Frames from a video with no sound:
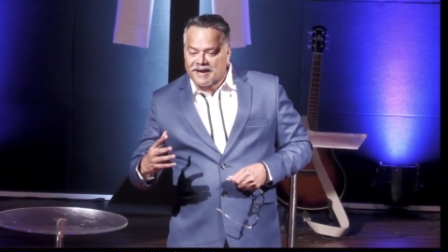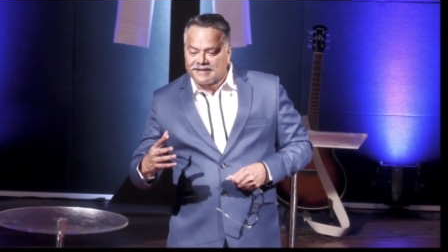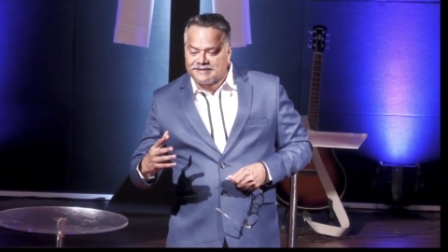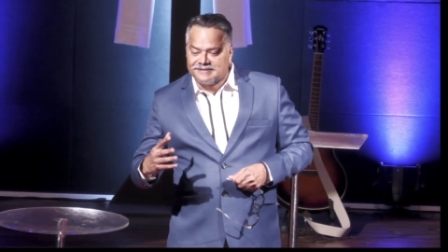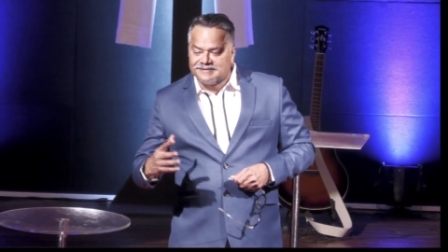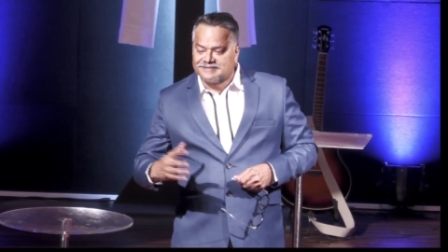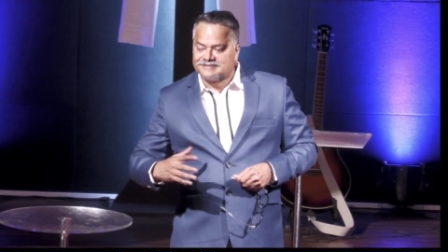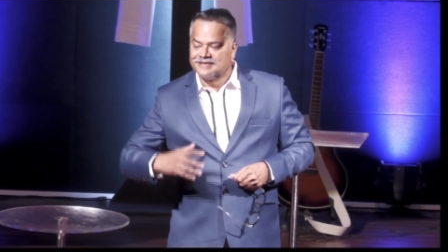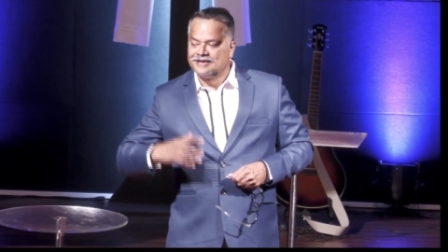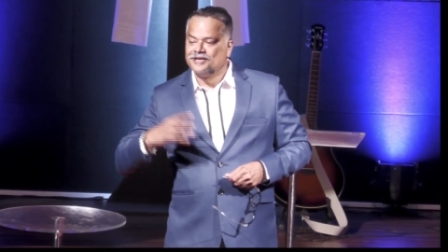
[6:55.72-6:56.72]
matters
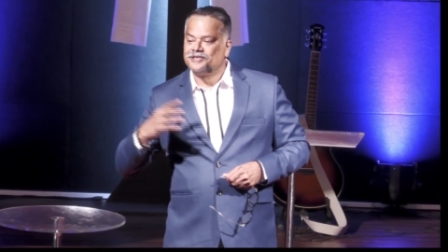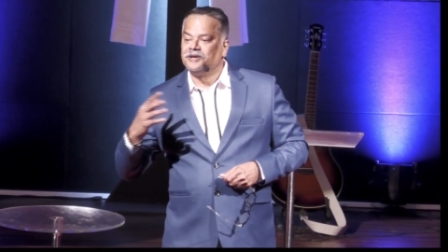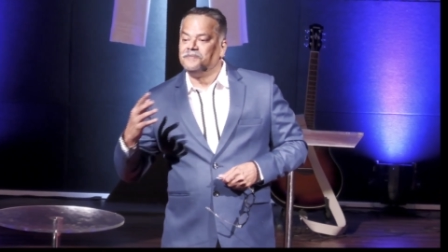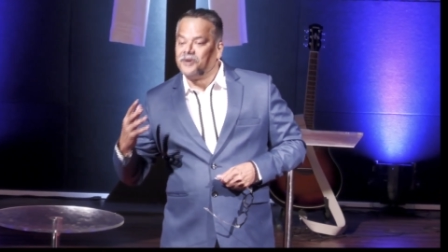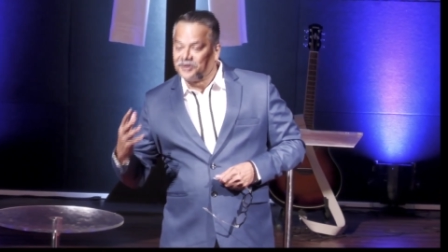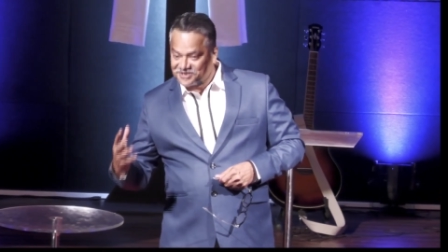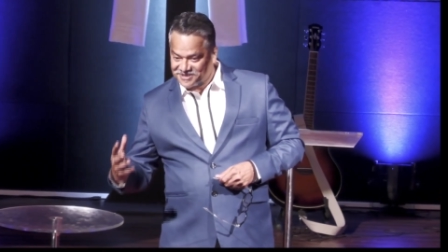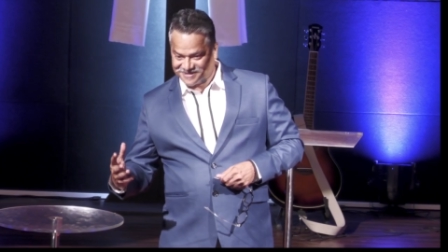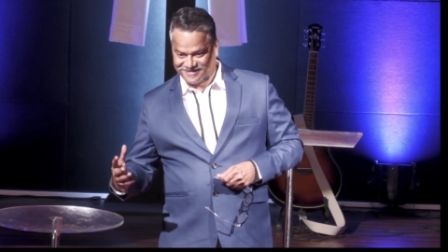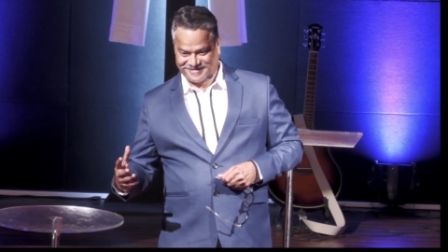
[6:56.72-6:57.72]
the
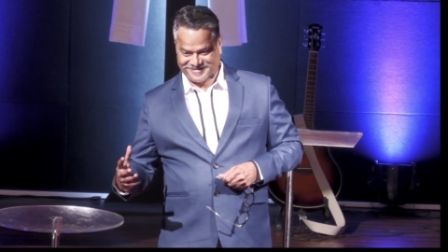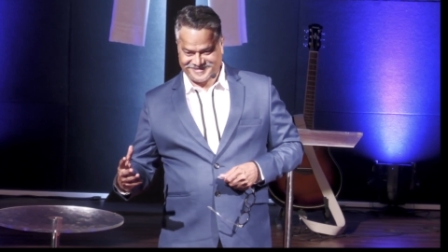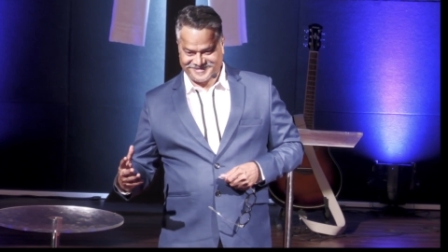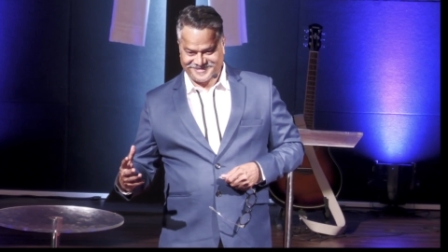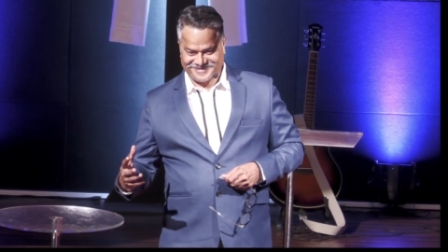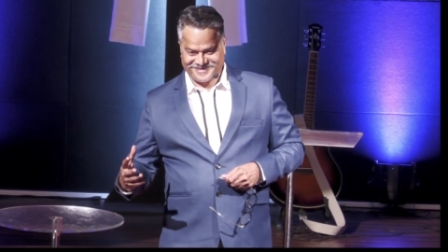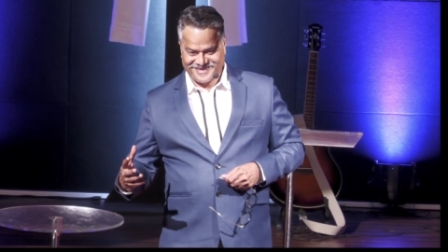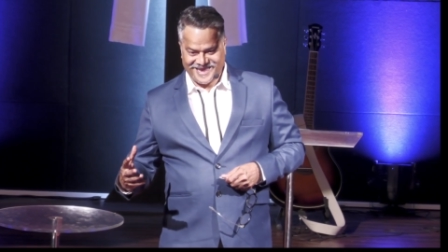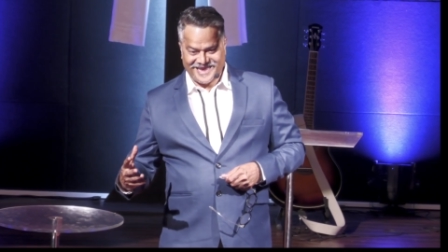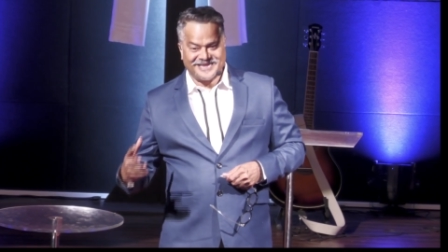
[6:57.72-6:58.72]
most.
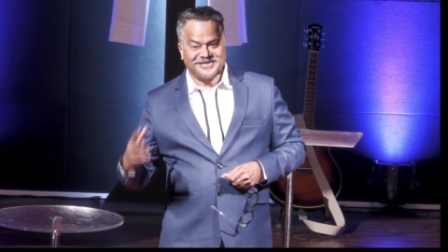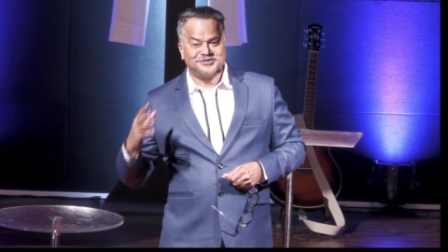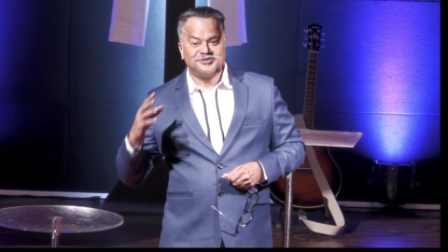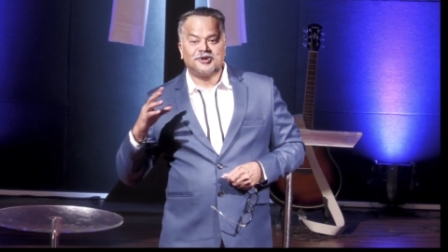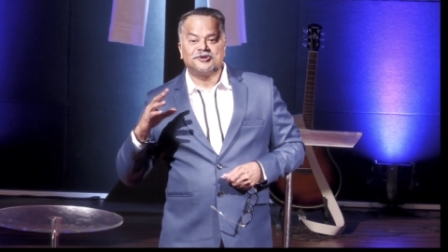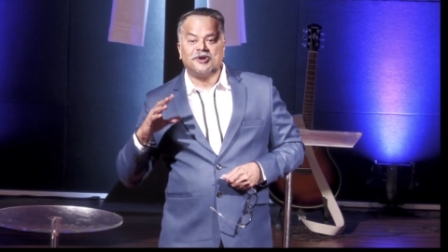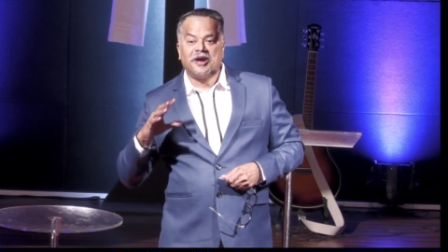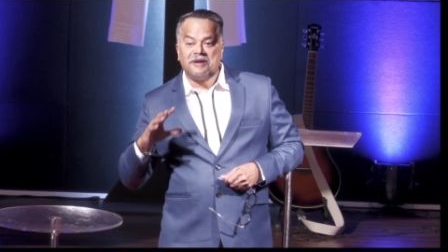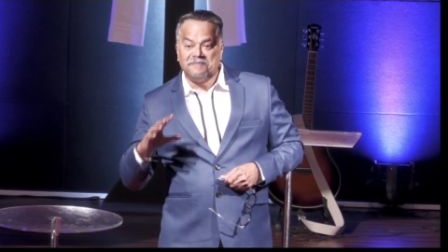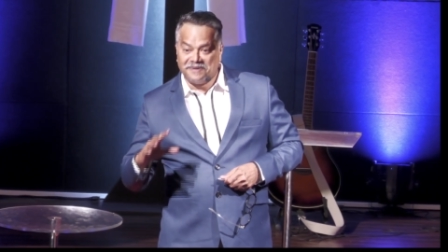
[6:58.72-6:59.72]
It is not your
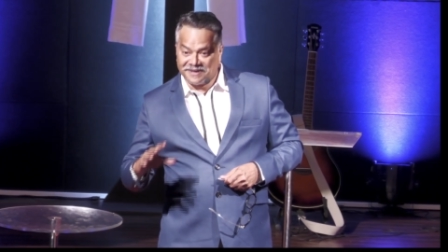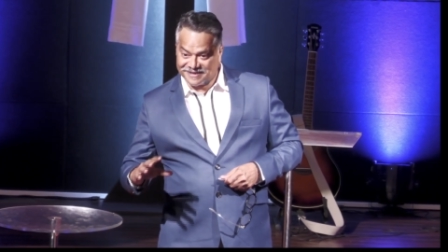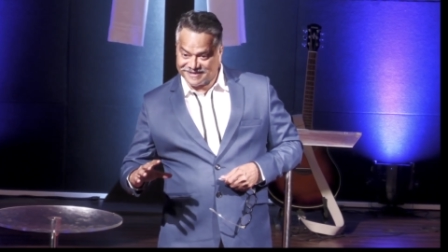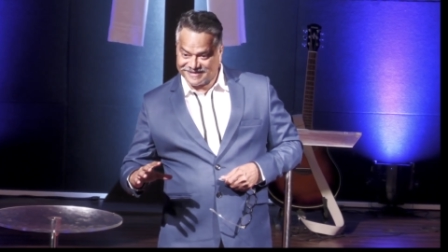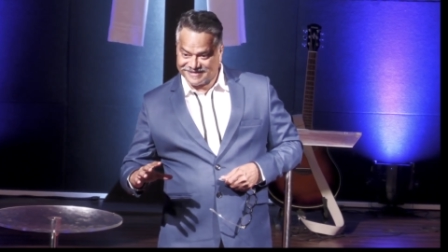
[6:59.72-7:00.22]
ability.